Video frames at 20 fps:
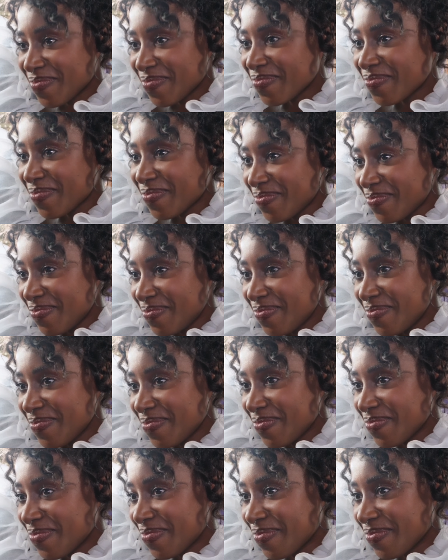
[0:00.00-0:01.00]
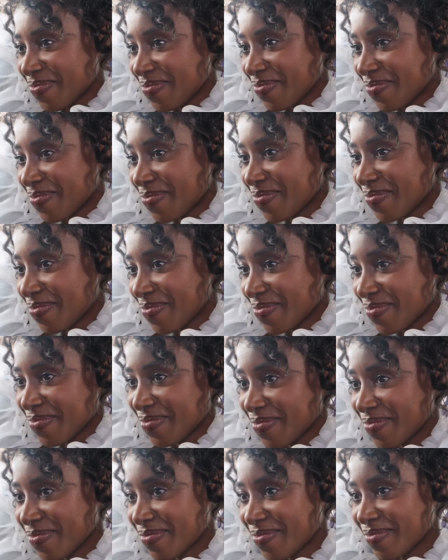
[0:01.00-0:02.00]
What was it like being on some of these
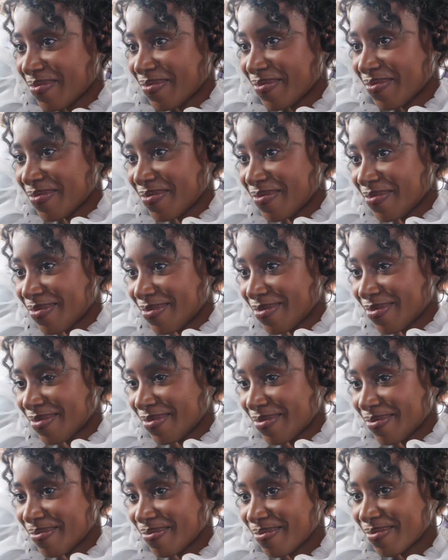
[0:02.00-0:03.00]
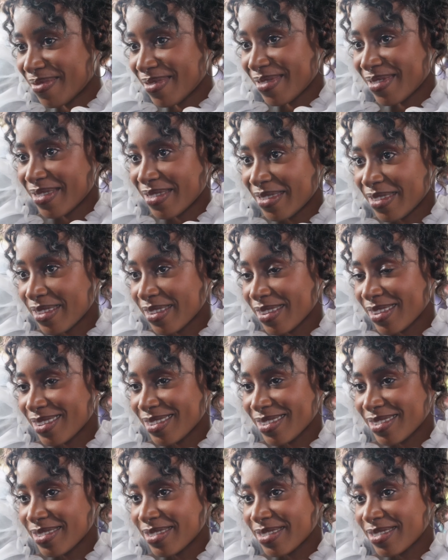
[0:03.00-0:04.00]
sets, and then also seeing you know post
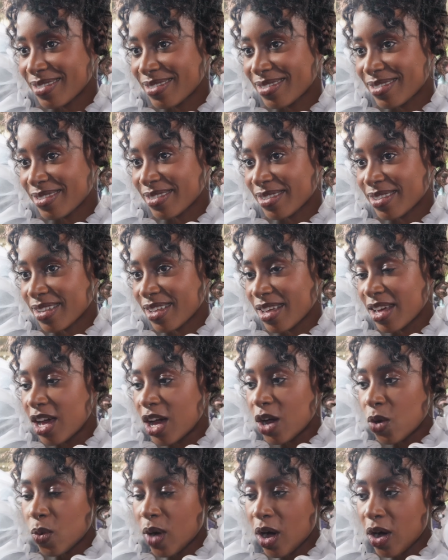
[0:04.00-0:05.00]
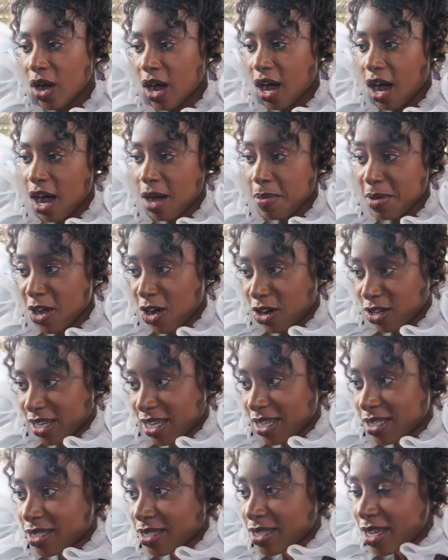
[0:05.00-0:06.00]
production it all come together? Well, I'll be
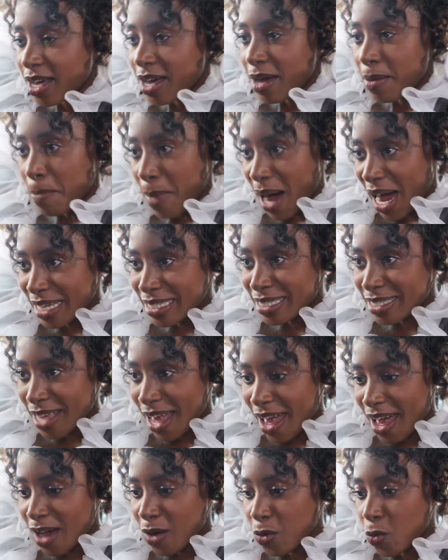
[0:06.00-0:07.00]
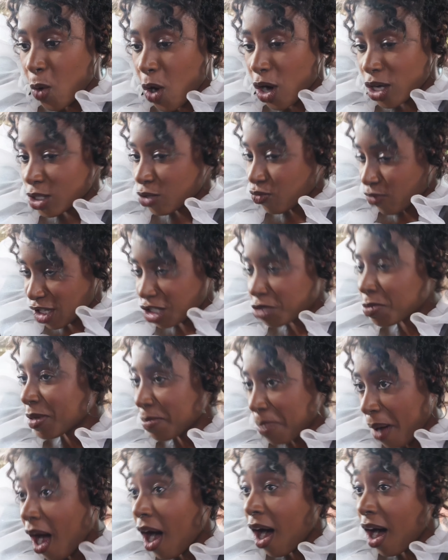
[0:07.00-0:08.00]
honest, my set was
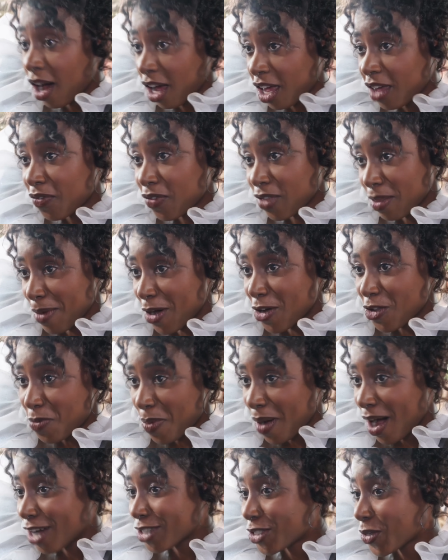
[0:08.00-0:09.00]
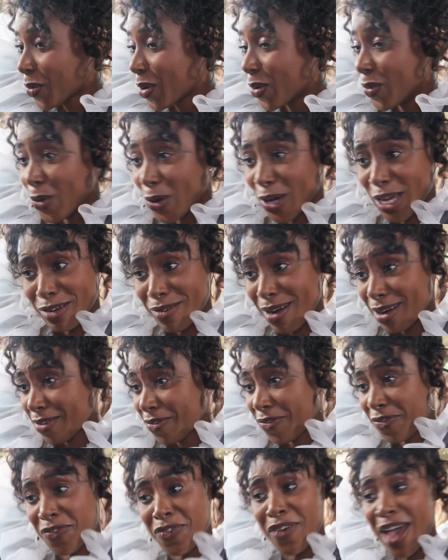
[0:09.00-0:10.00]
Richmond Park for the most part, so we were walking around a
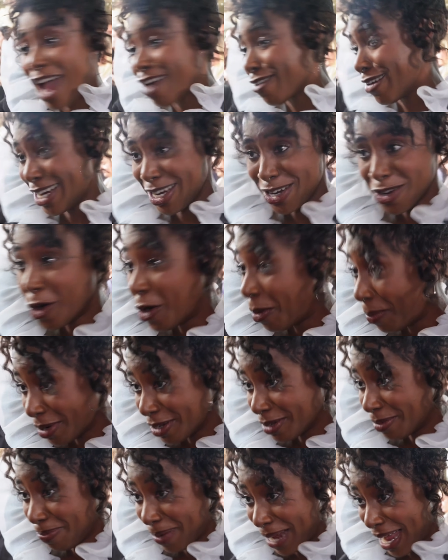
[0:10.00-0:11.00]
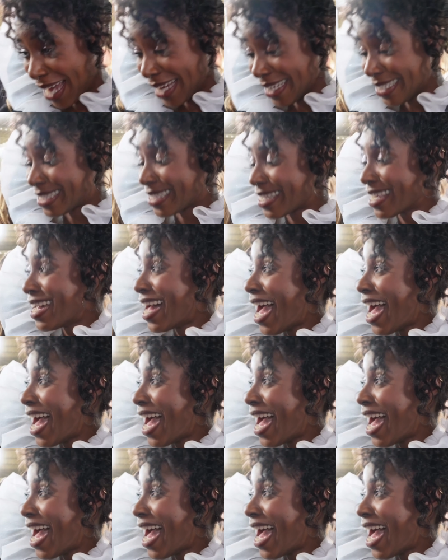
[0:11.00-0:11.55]
very normal place.